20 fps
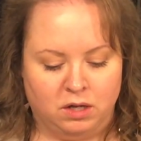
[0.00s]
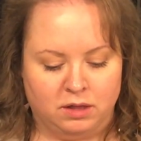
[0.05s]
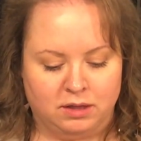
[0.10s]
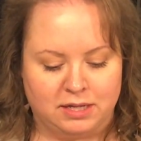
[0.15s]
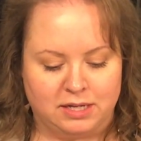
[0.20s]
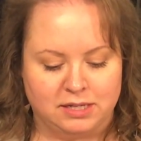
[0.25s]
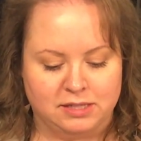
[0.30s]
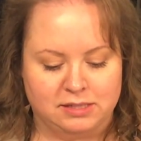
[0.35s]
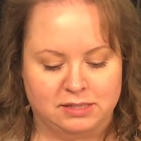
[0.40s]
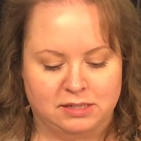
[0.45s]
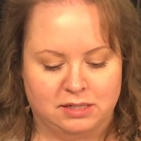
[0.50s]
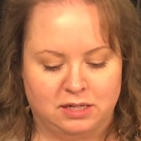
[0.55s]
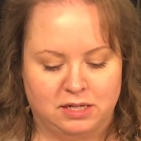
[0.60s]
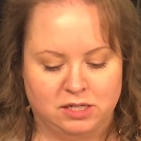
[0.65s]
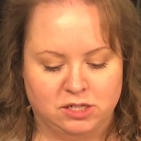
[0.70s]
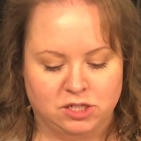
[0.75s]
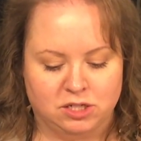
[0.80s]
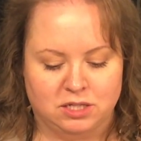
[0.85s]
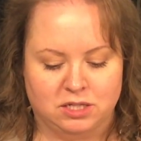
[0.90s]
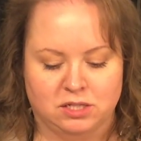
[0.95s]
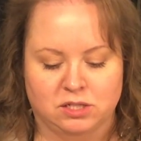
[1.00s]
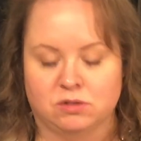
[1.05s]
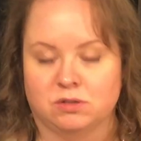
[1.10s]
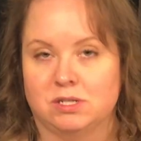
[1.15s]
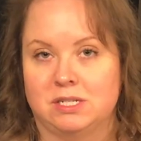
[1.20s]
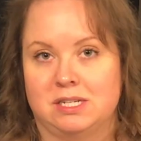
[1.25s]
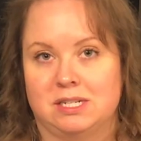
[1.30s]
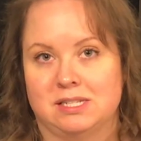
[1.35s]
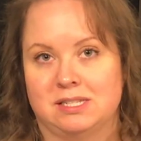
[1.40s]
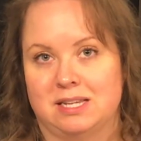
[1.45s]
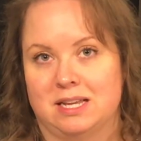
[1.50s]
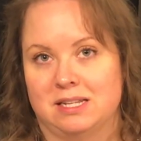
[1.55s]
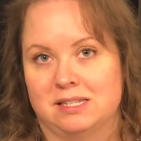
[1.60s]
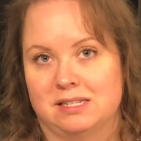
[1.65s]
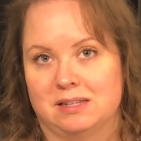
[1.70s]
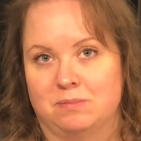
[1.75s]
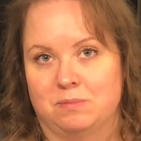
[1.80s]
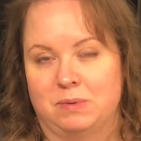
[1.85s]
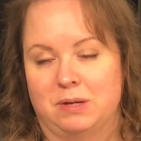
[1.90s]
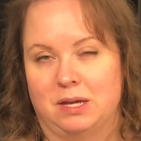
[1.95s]
each of these tortillas ends
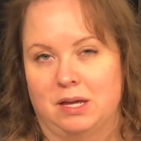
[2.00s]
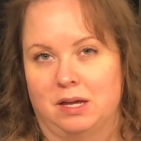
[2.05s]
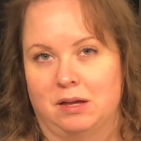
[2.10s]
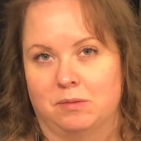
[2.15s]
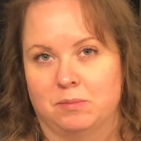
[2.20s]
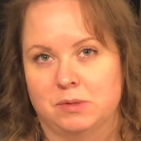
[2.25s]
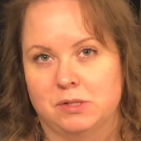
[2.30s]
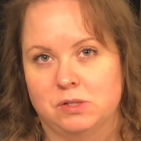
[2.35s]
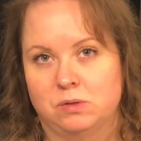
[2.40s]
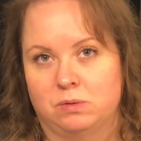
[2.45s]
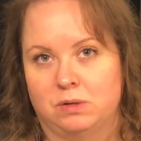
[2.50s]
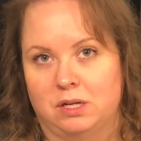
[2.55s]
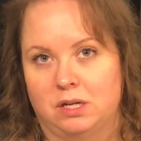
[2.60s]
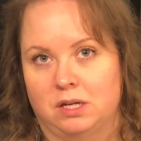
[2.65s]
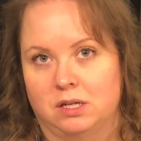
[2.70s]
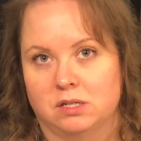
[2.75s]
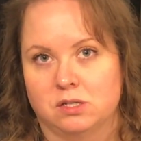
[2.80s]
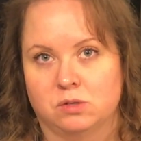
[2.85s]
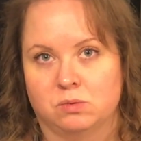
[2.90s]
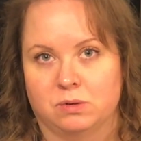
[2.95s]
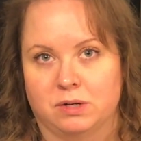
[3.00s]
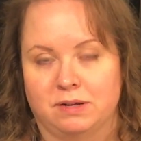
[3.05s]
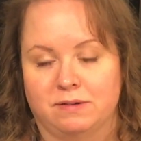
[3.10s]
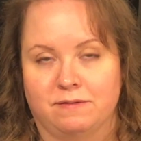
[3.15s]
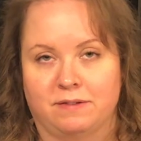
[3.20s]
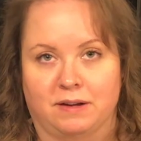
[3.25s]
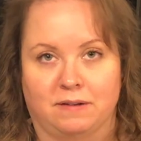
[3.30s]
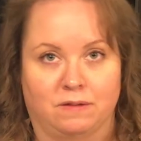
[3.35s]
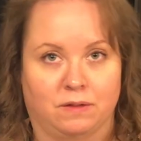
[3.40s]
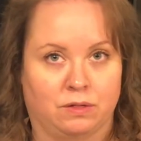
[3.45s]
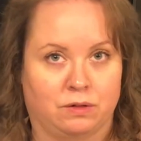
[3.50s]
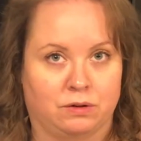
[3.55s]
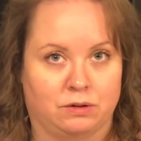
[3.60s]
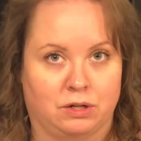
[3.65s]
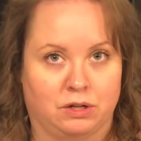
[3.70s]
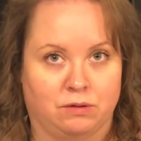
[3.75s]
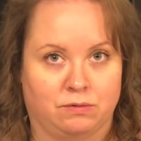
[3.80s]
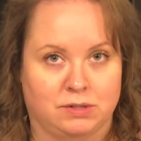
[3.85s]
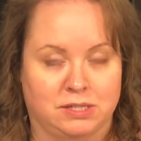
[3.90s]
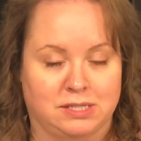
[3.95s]
up being between 25 and
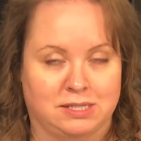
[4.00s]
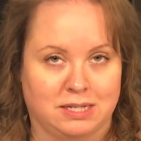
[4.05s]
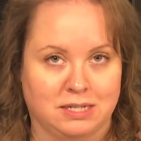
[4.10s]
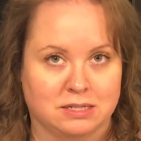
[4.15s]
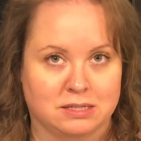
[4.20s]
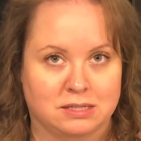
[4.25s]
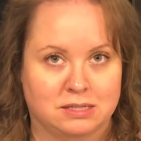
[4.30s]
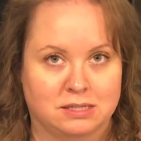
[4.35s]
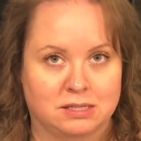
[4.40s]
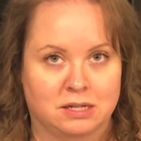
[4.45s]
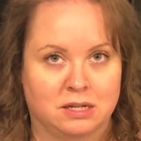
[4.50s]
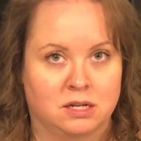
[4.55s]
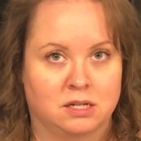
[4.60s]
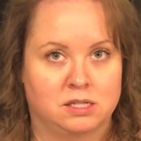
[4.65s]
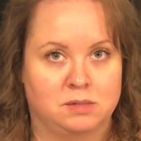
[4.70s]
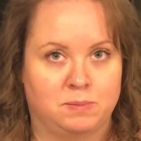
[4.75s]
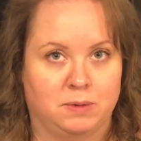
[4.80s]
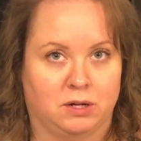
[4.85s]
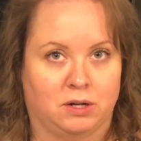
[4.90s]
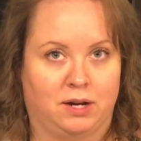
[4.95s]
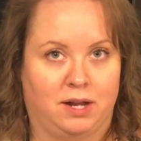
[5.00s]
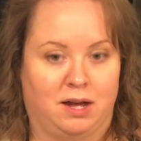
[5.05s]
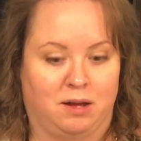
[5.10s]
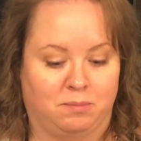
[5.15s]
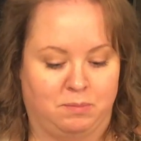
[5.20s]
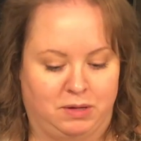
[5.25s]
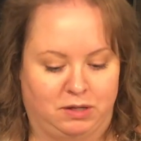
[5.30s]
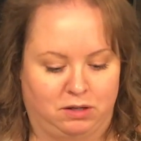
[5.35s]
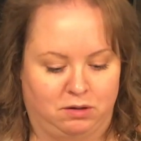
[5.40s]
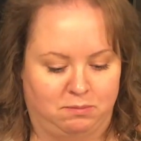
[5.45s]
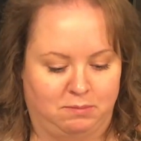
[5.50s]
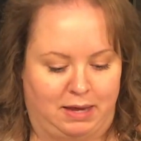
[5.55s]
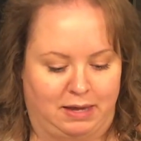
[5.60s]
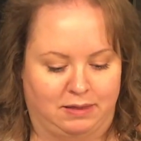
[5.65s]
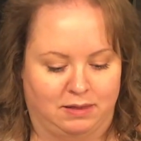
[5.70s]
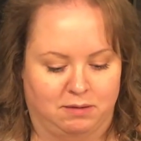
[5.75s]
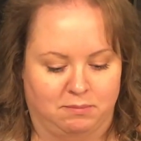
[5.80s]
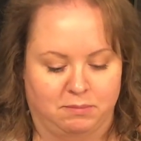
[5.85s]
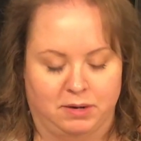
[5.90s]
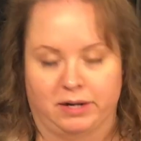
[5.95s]
33 cents, depending on how big you
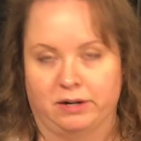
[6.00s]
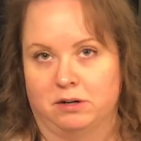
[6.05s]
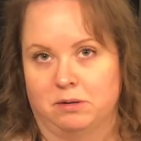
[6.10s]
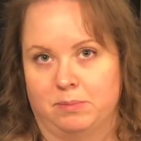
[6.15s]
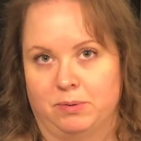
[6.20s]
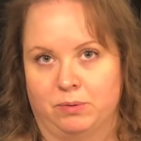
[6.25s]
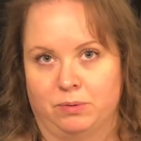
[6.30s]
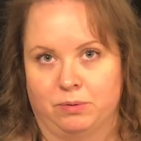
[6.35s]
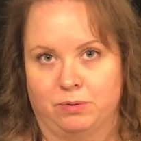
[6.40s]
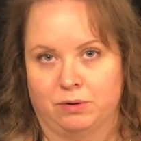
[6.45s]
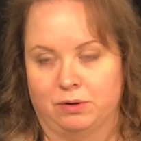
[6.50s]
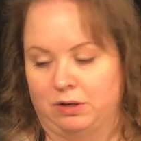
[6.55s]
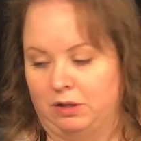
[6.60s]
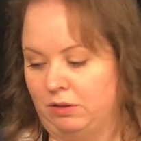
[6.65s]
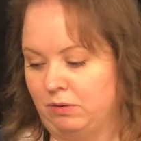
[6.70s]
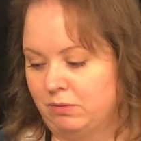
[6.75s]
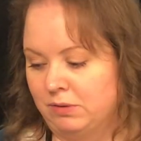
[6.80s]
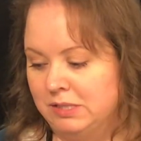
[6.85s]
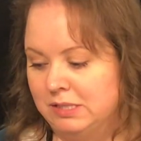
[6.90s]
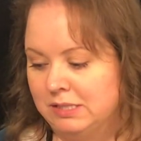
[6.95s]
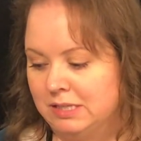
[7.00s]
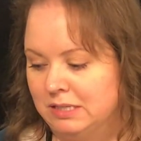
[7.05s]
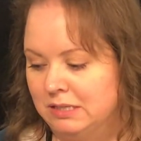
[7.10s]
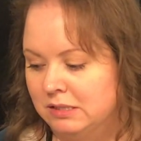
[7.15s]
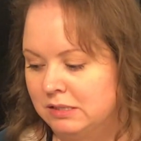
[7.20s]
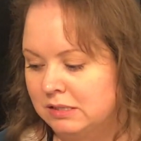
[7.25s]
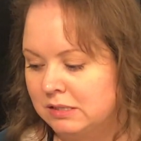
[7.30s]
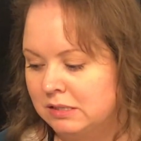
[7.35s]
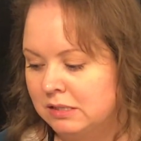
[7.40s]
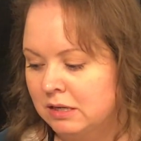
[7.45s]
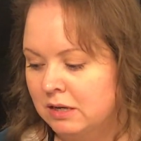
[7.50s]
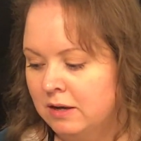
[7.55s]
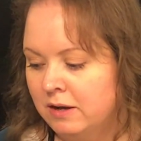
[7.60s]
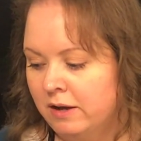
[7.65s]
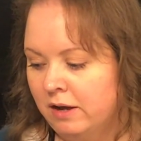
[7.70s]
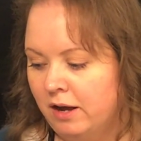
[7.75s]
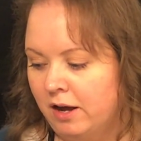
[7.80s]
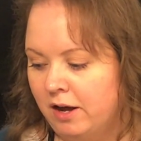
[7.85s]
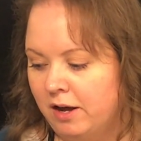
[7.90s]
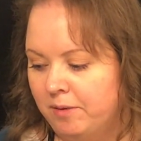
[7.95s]
make them. Mine are about 33 cents.
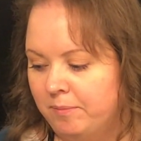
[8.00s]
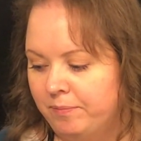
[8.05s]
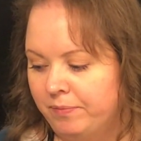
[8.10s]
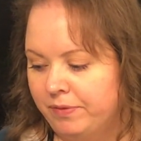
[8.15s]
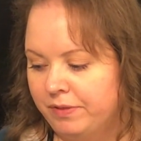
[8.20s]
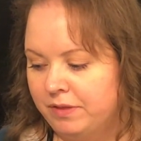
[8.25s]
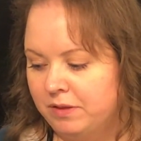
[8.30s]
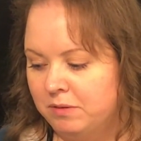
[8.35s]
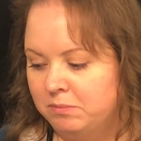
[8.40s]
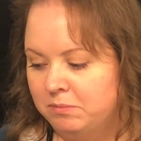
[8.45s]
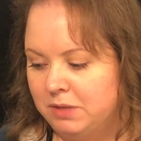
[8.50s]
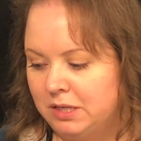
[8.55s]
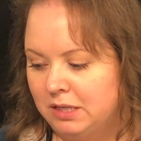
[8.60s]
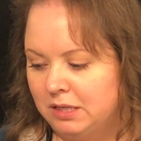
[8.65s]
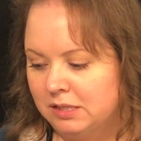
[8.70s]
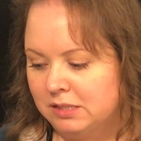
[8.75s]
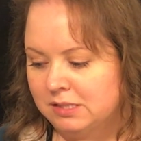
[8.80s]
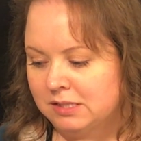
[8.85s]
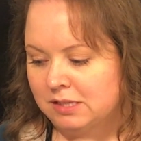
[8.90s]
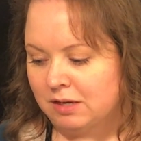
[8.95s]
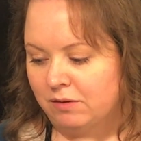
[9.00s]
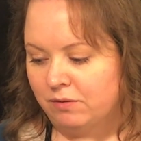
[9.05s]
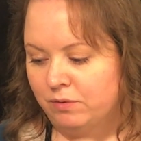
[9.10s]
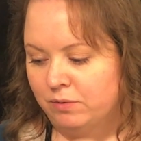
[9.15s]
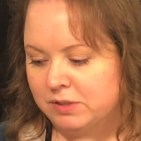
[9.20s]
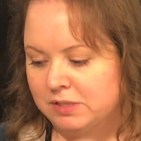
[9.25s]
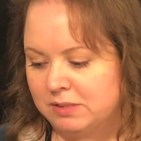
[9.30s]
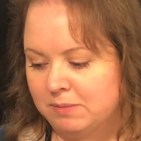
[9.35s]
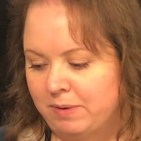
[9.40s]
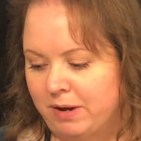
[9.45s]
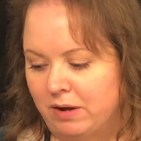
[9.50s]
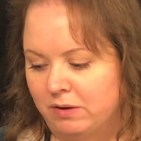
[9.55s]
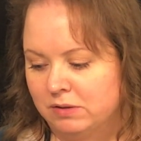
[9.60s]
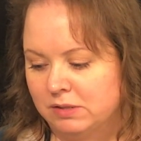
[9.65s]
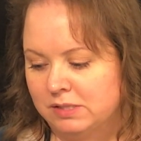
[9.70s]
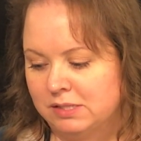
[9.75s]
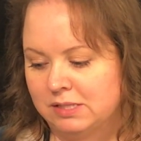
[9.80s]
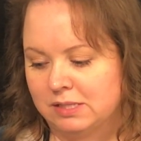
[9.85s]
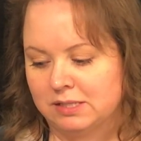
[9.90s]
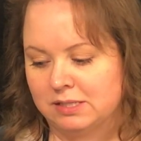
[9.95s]
The meat itself was about
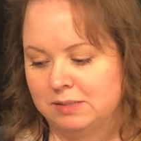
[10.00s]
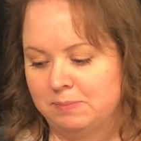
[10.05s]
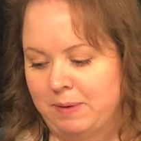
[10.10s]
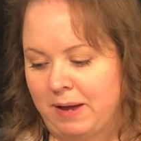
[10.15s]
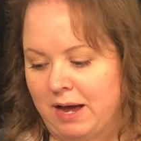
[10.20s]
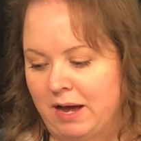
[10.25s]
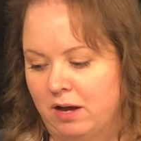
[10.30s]
$6